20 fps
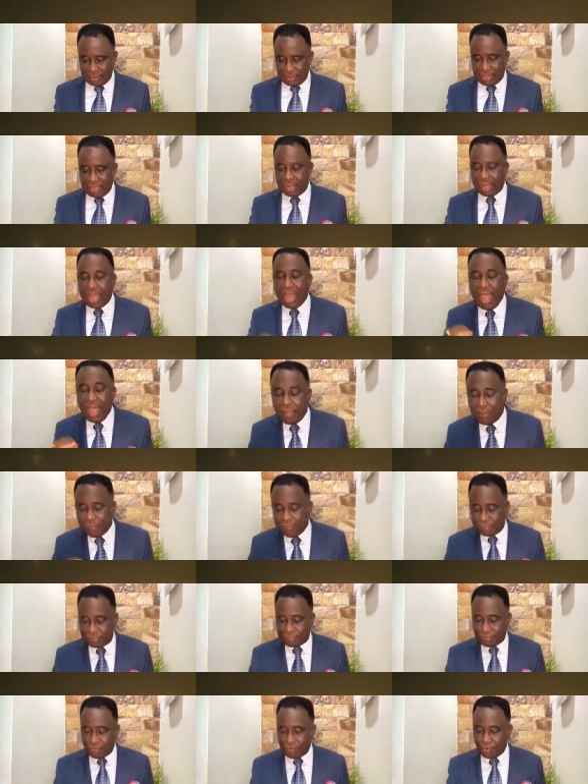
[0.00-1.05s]
The
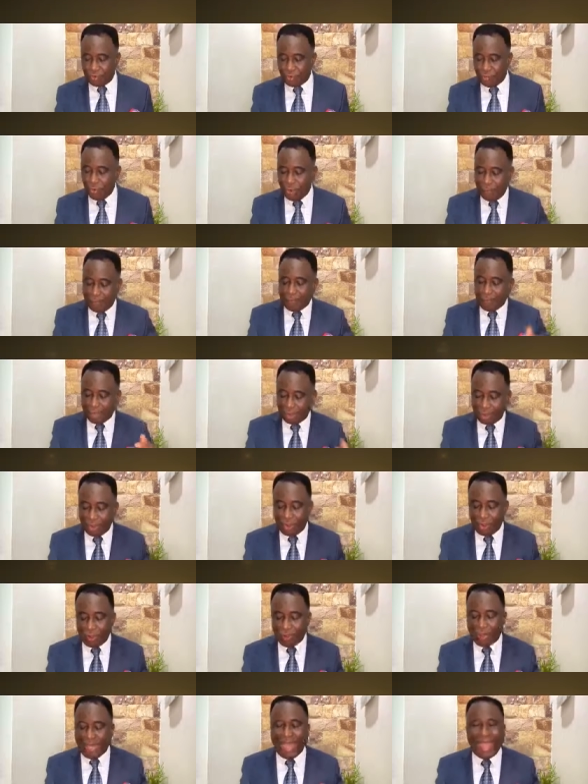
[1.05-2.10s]
round will
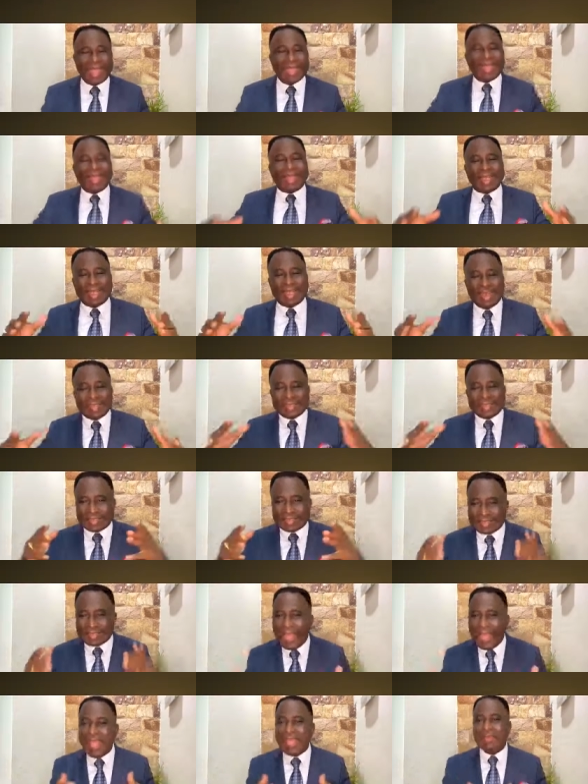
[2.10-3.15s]
become a great
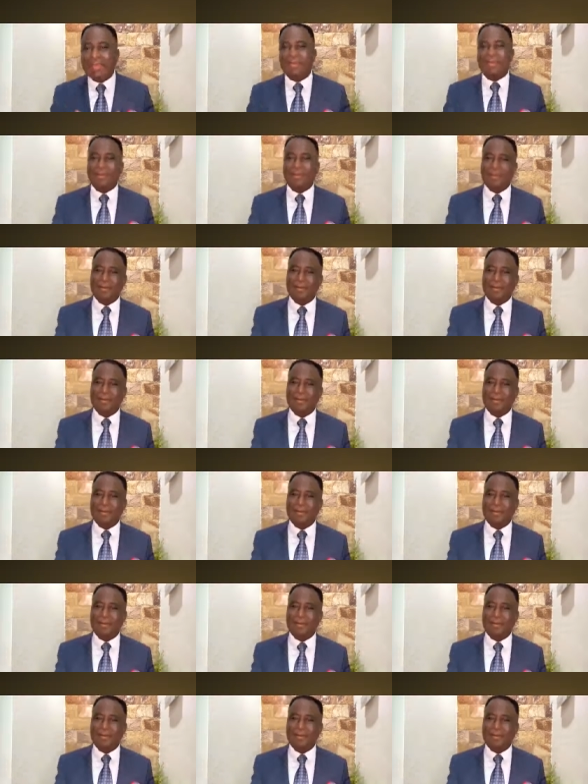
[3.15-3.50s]
tribe.